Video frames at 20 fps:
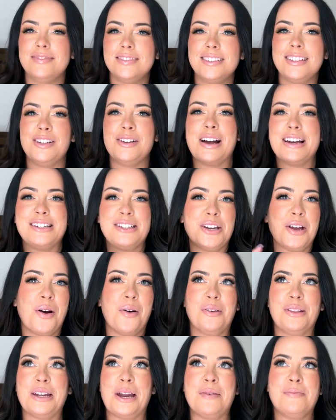you guys know
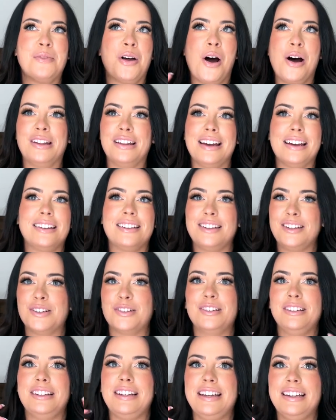that I'm not like
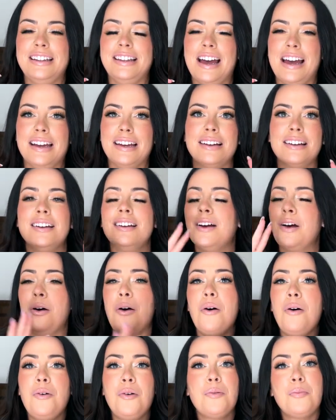literally like,
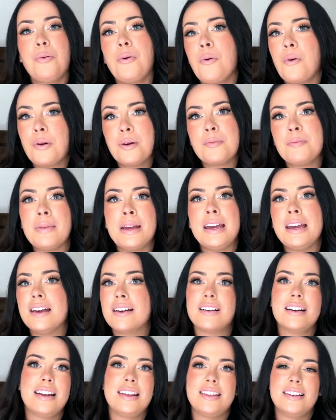oh, poor me or
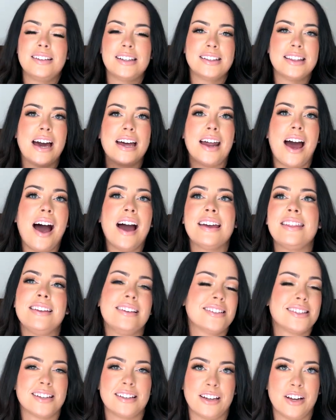anything like that. I think
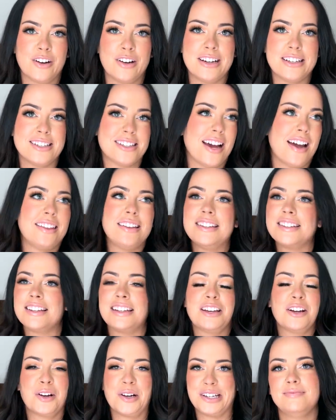it's hilarious. I think it's
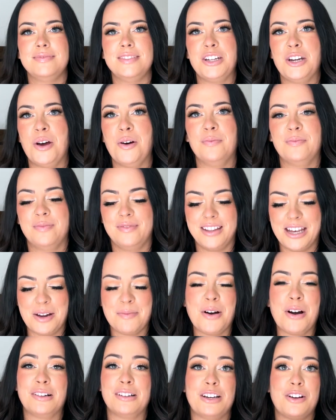hilarious, you know, that I'm
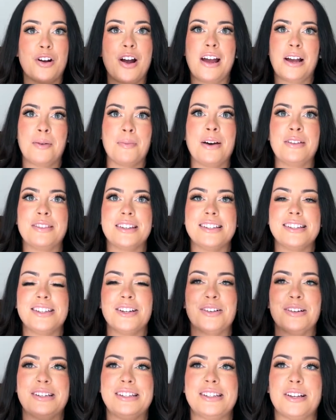ugly crying about this
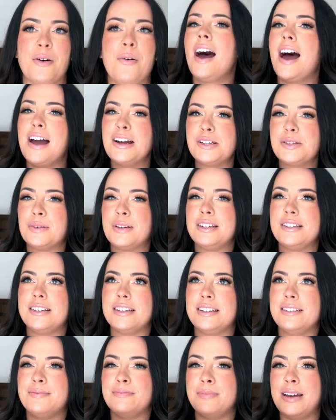series. So I just wanted
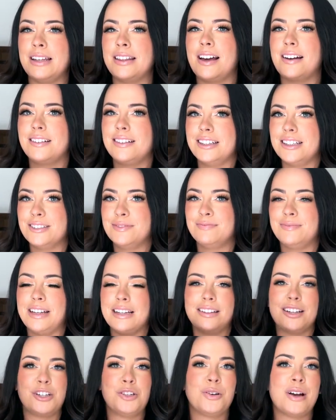to make that clear, like
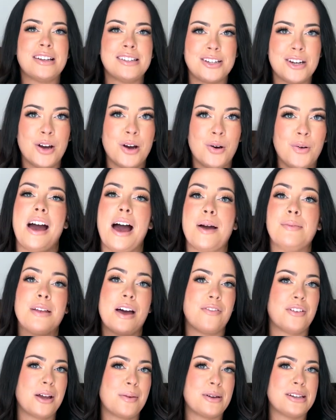let you guys know I'm
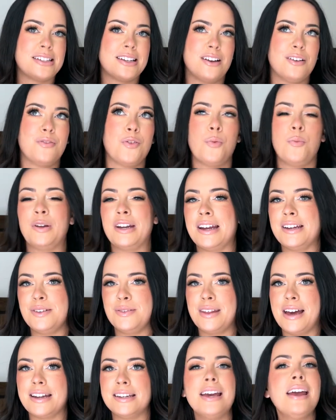laughing at myself when I do
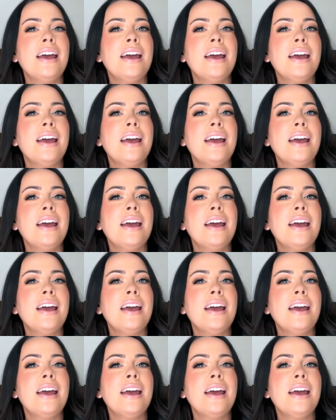that